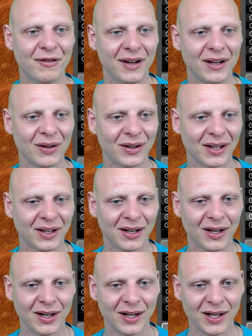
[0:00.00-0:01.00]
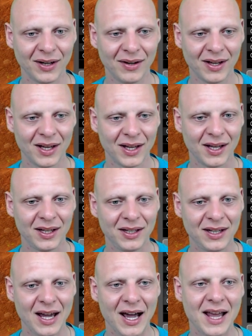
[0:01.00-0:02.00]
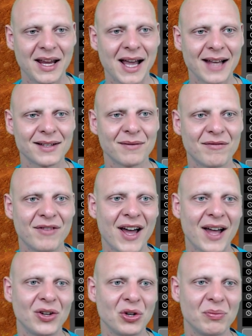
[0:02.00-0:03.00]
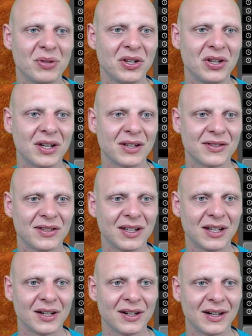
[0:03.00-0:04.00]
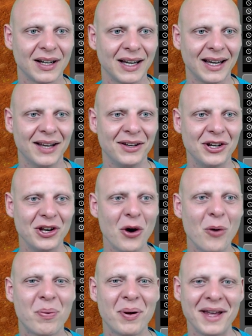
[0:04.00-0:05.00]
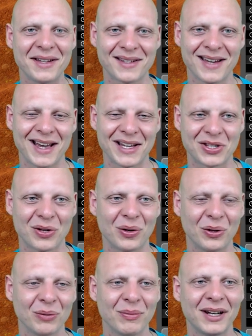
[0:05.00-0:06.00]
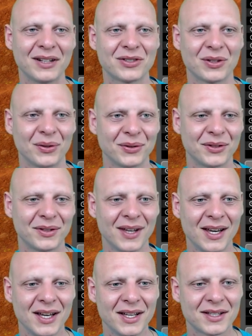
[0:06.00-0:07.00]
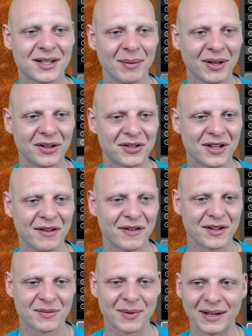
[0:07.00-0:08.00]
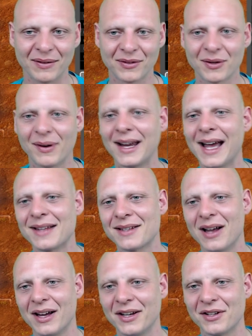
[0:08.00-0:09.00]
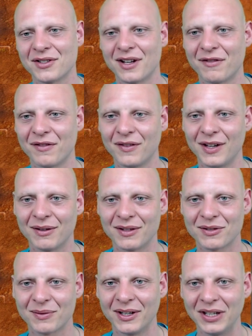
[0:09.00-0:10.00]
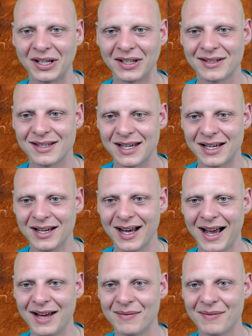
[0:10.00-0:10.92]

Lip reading: If I look at here, yeah, I got some value, but you can see here, no pets has sold, but I sold some other stuff as well. So I got other stuff here as well. You can see it.